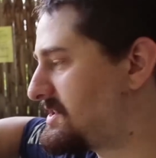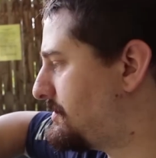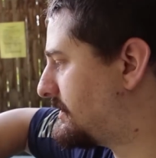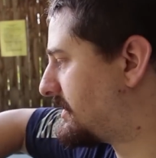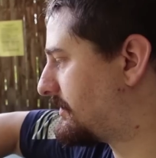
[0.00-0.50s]

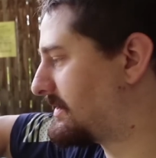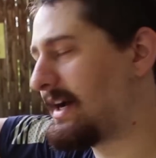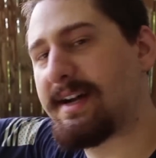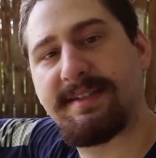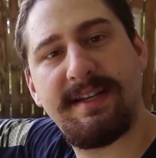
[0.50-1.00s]
two little
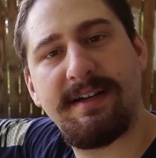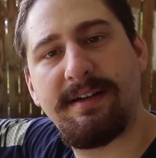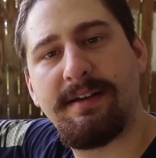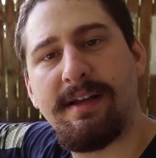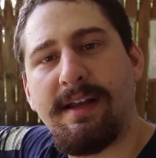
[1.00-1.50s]
dots here,
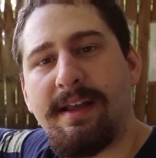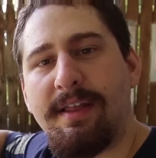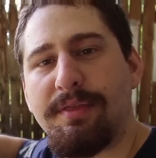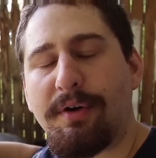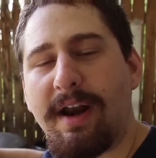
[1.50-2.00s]

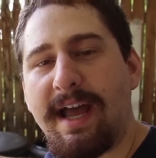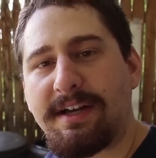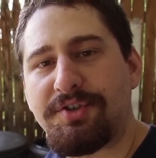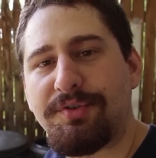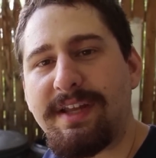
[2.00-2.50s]
they're
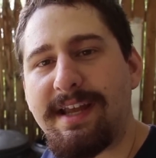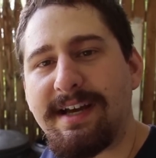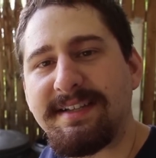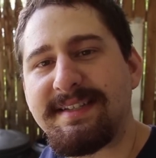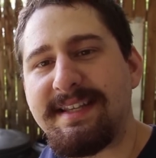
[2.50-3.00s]
actually
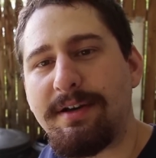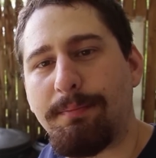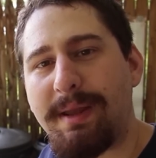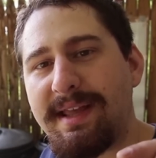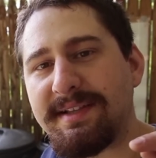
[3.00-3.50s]
steel
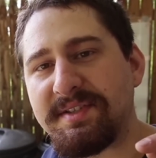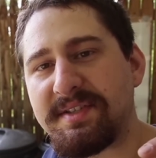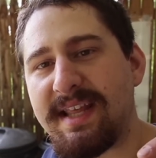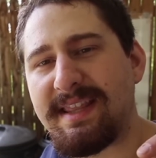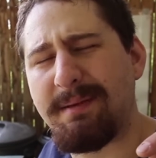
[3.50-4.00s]

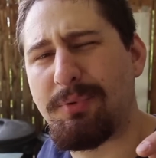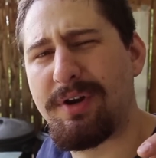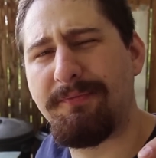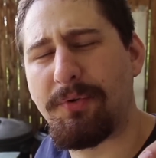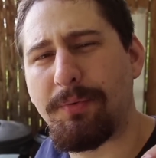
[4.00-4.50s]
pins that they put
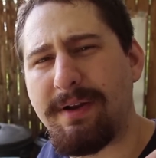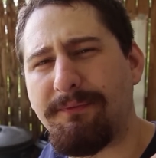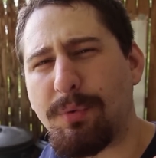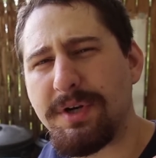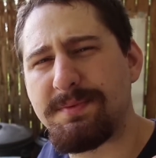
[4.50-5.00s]
in for
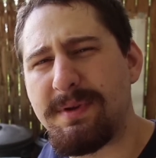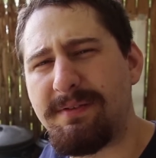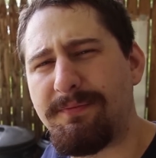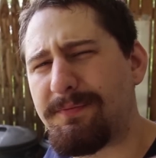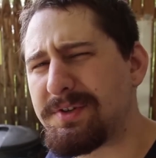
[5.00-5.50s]
reinforcement.
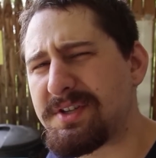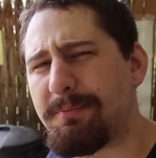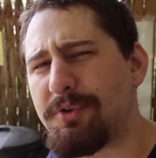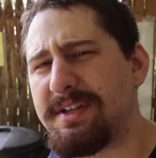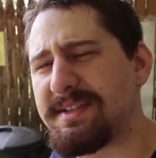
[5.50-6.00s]
For
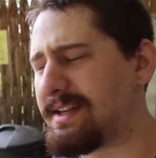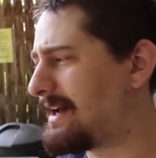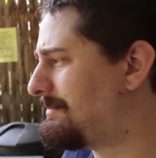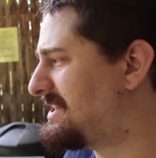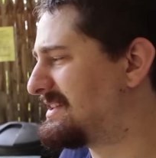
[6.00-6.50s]
some reason,
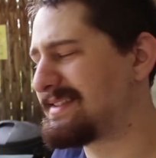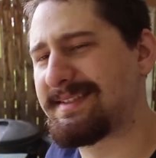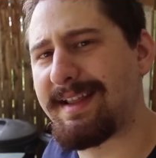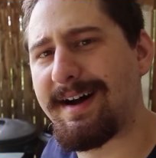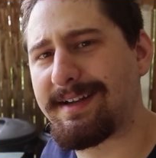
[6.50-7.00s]
I mean, the
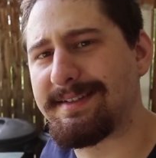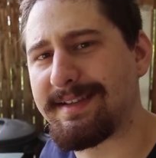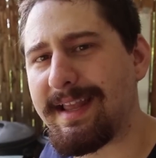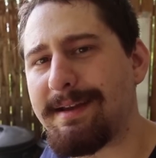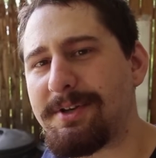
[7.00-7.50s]
stock is
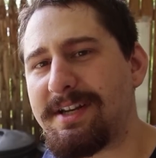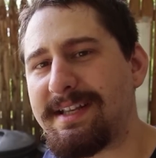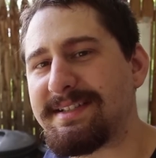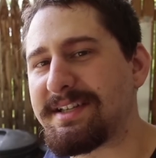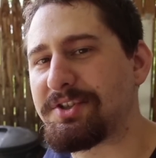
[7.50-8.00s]
laminate.
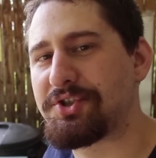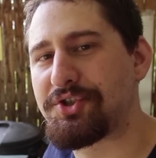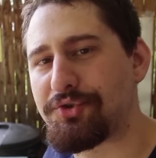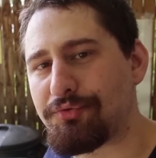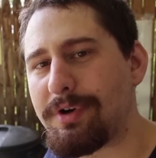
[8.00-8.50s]
It's
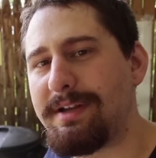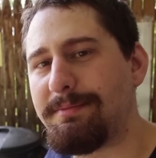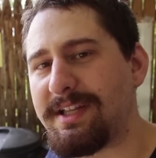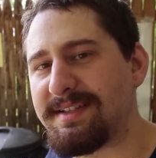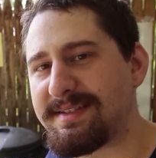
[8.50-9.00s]

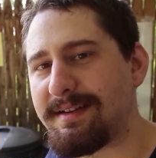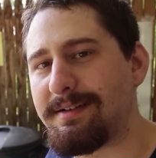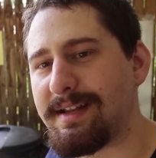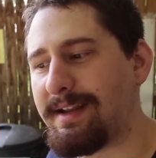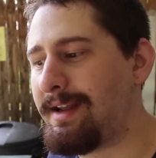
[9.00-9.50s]
extremely
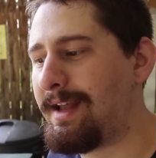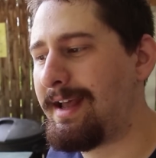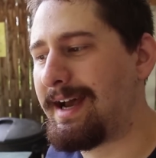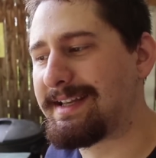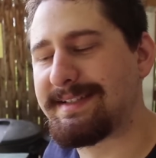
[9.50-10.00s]
sturdy.
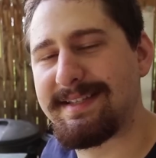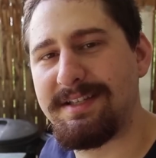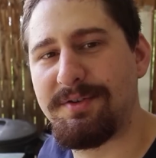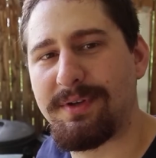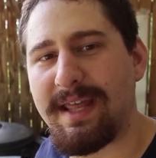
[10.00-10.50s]
I can see
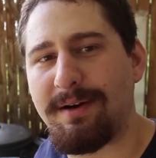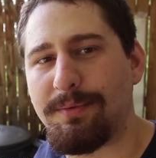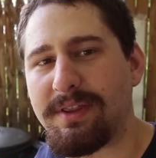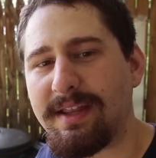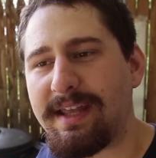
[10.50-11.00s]
doing that
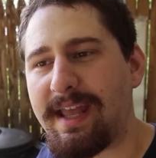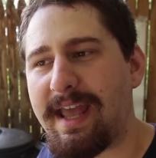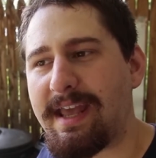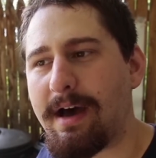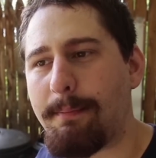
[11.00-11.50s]
with like
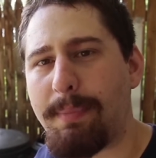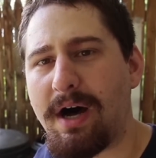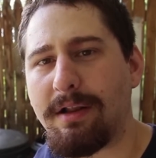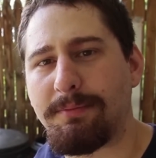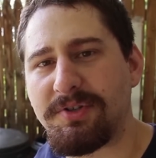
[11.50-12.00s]
a
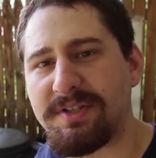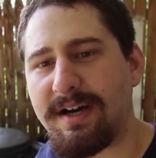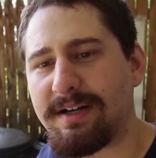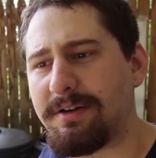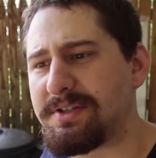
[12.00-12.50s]
polymer
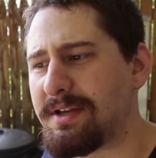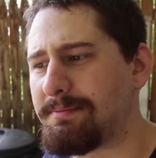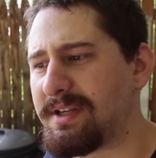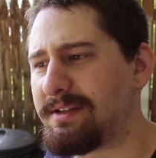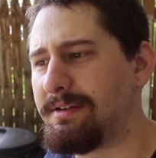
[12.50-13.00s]
stock or
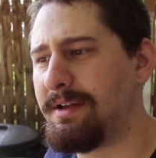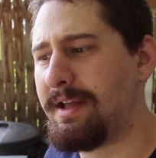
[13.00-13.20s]
something,